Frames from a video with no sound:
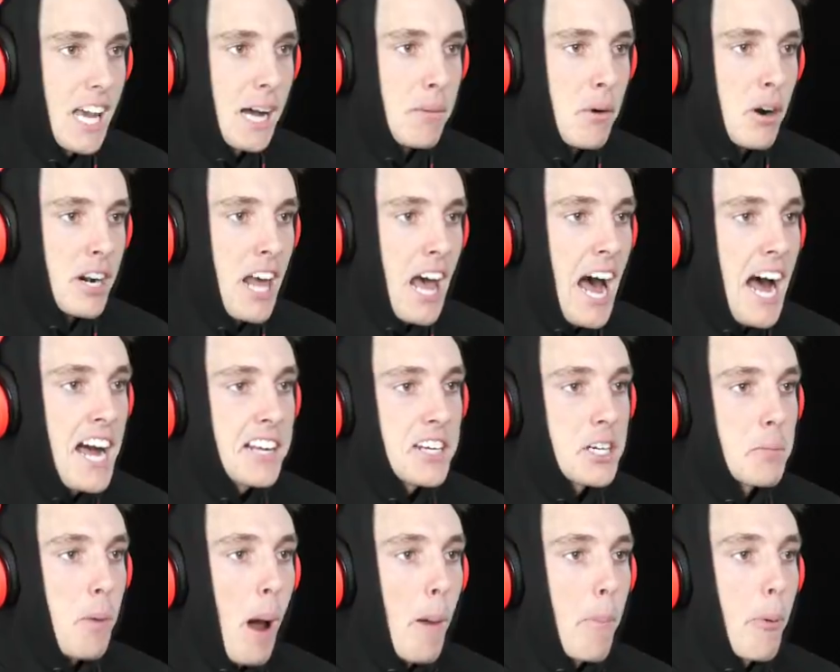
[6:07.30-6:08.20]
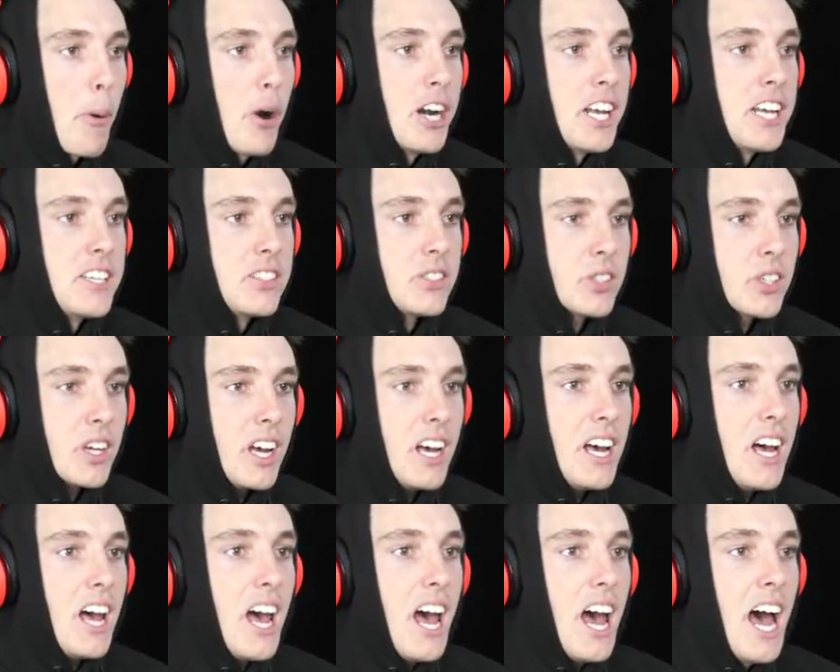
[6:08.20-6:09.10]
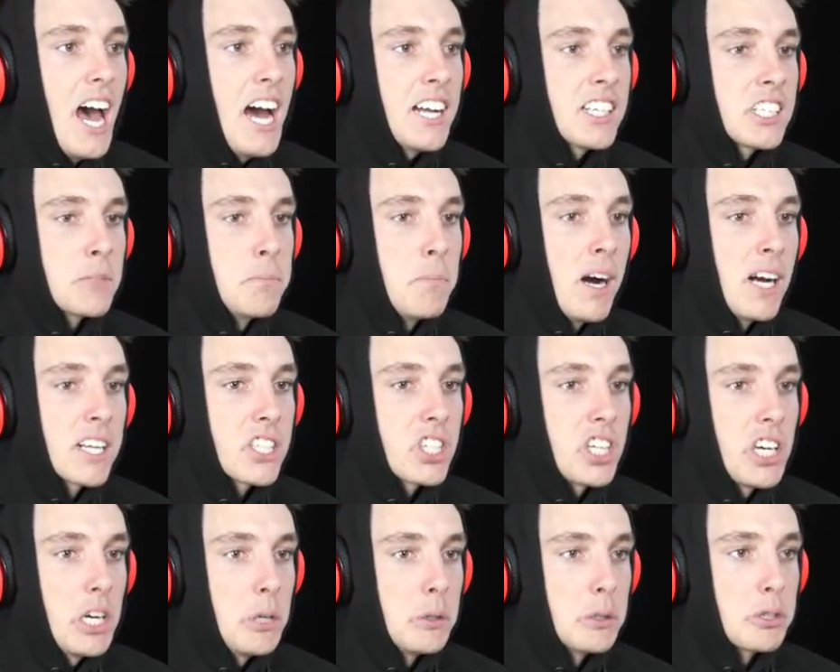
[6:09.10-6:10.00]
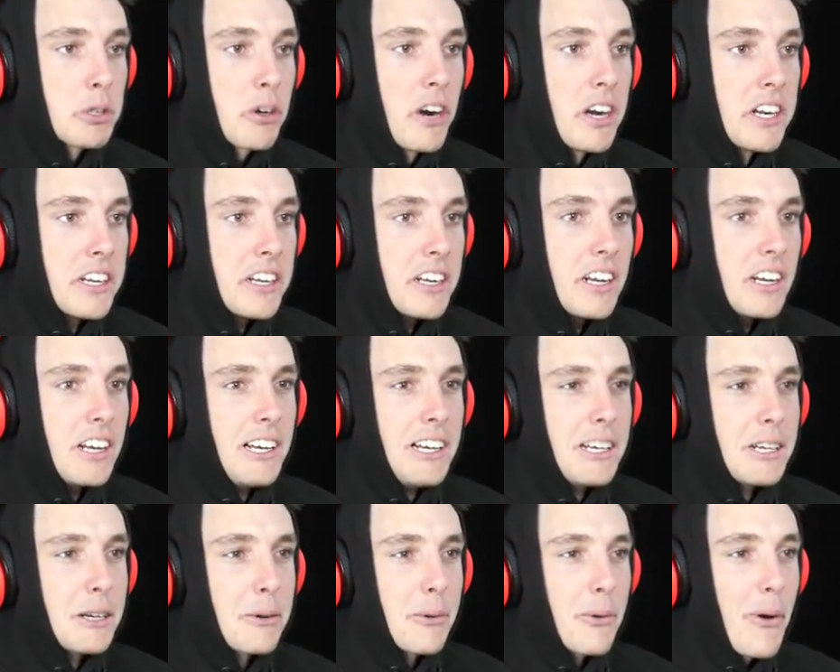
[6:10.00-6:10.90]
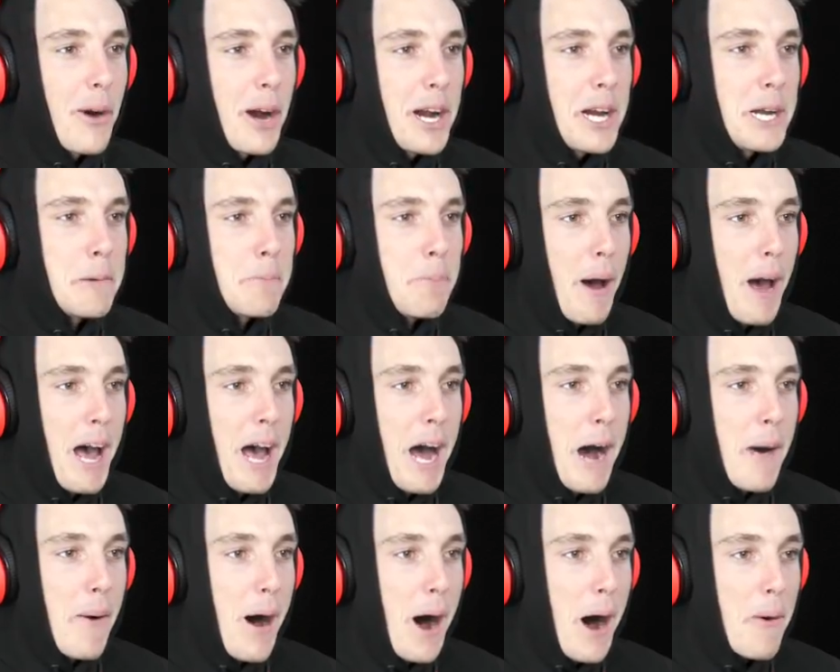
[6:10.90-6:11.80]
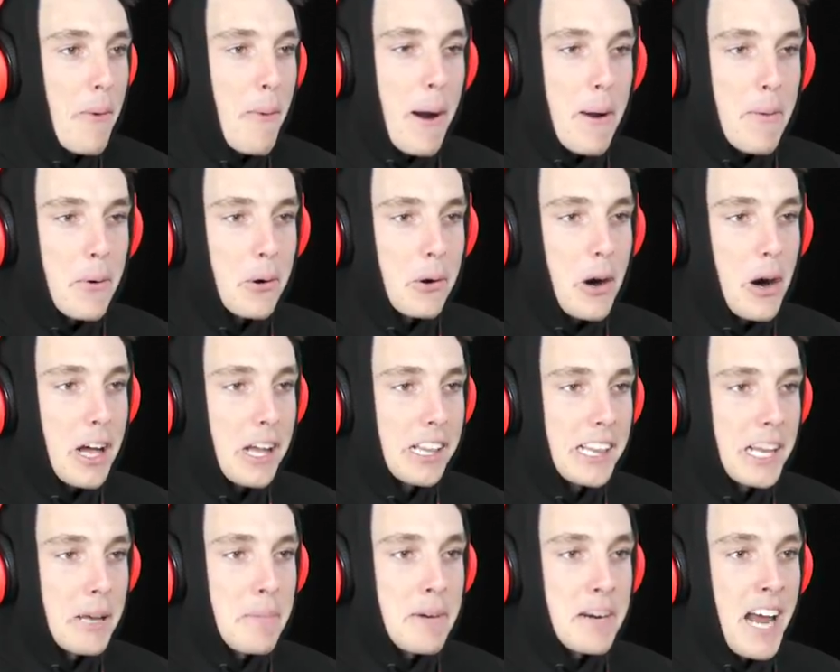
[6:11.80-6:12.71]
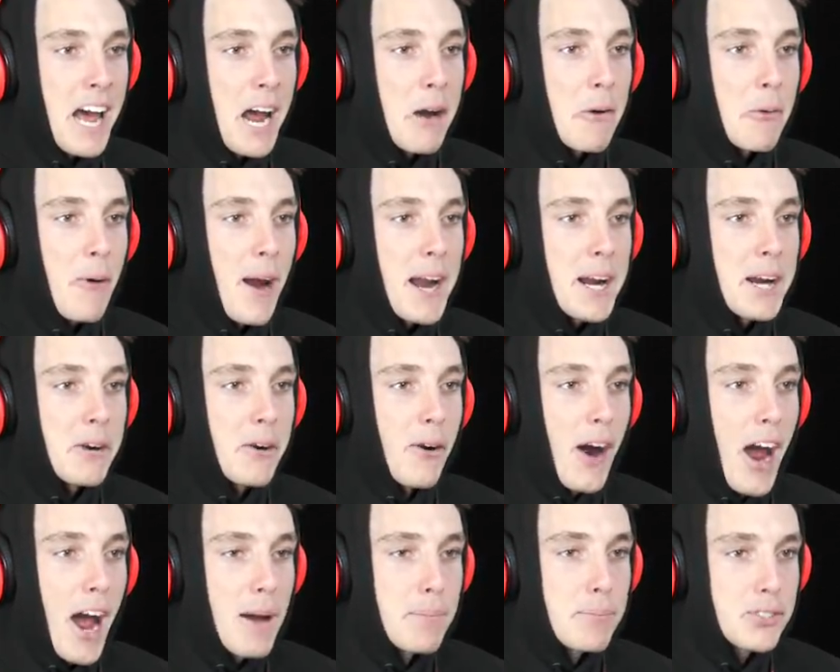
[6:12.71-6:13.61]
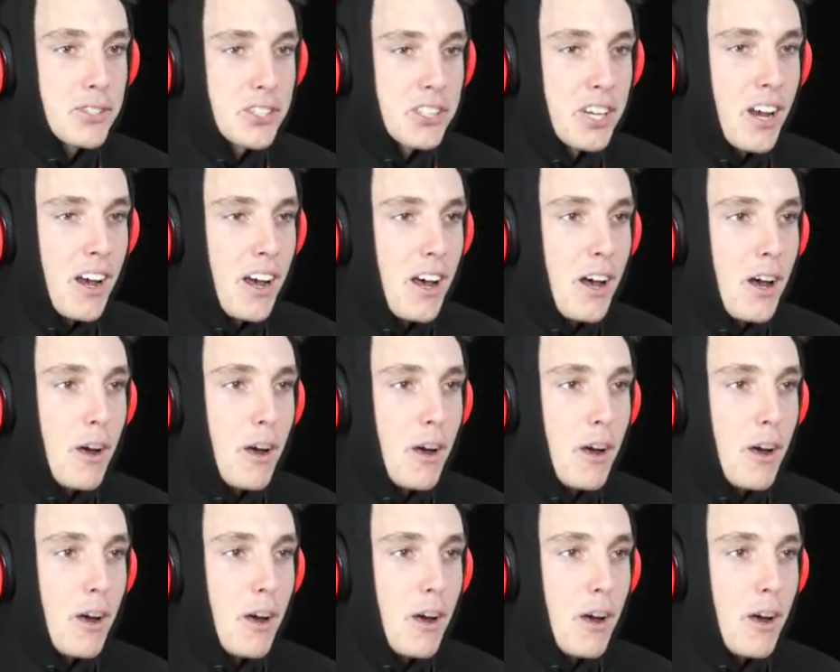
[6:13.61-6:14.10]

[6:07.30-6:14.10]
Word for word: Come on, hatch my pretties! Hatch my children! Green power! We will eliminate red crabs